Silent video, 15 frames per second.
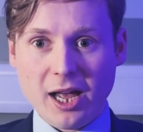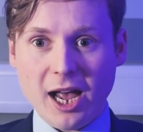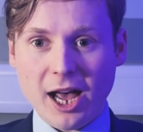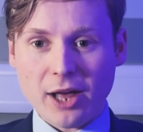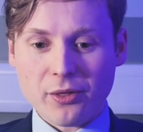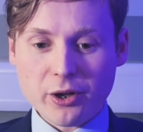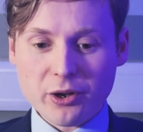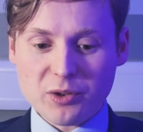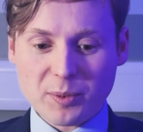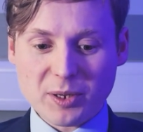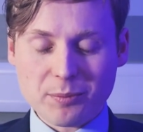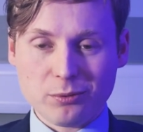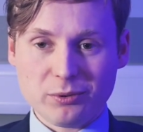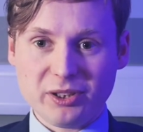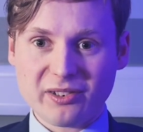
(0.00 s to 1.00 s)
And those
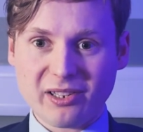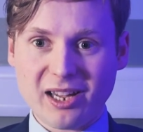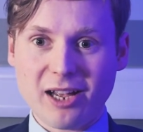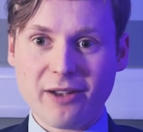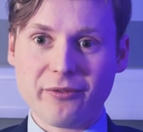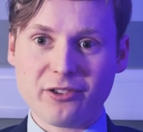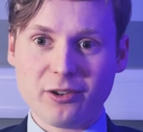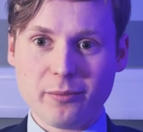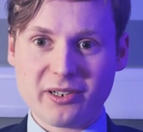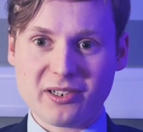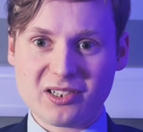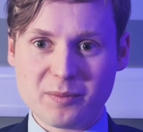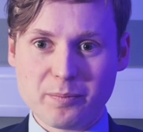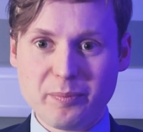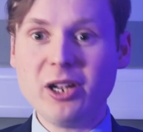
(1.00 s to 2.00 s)
people need to have some
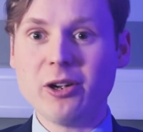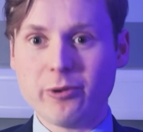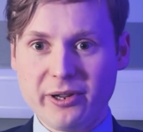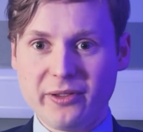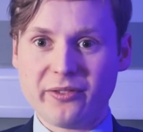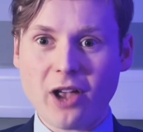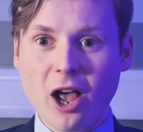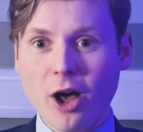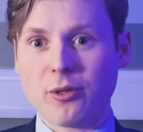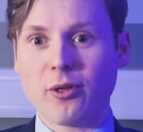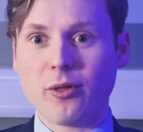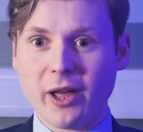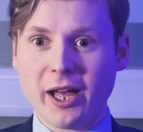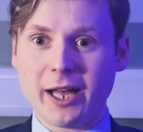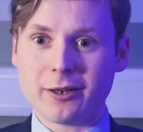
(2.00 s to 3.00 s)
experience other
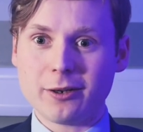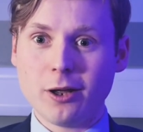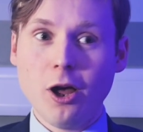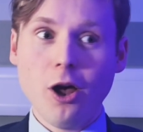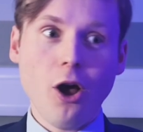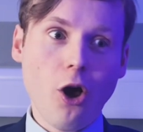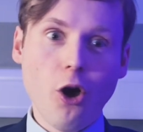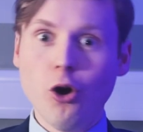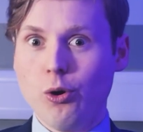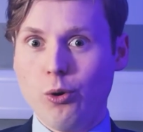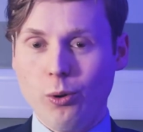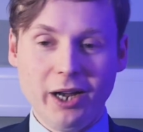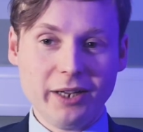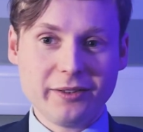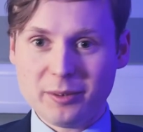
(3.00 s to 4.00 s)
than, oh,
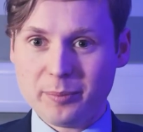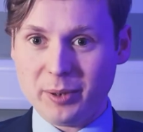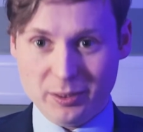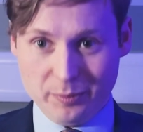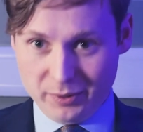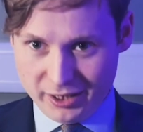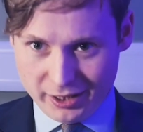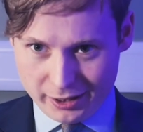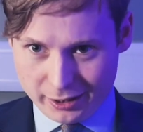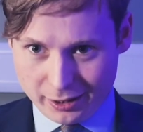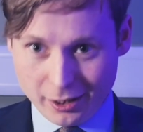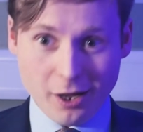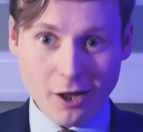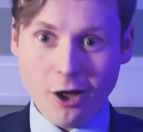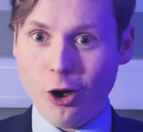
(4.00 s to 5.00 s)
I did PPE.
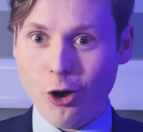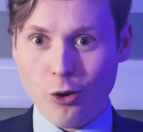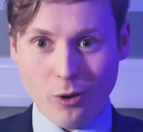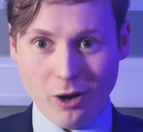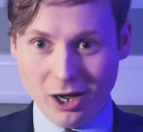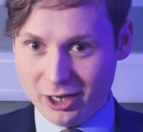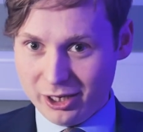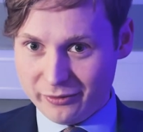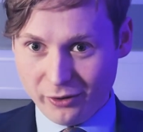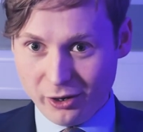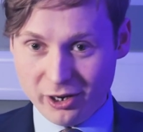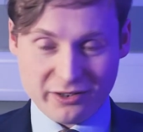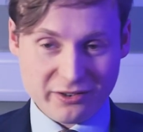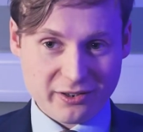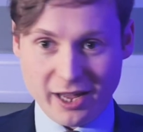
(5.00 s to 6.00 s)
Oh, I
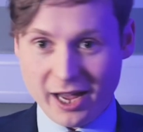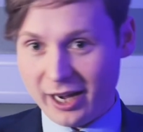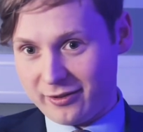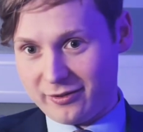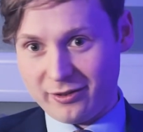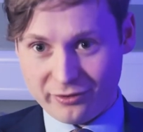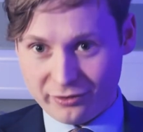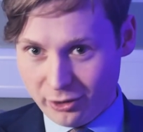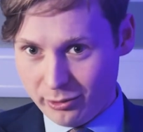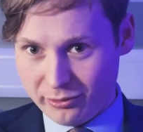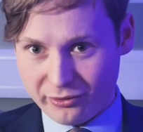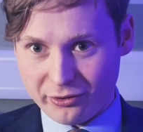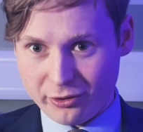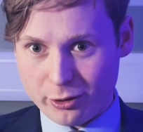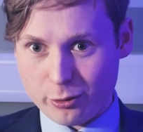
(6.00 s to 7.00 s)
advised X
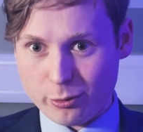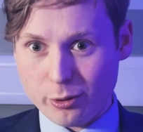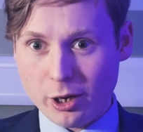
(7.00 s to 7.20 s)
so-and-so.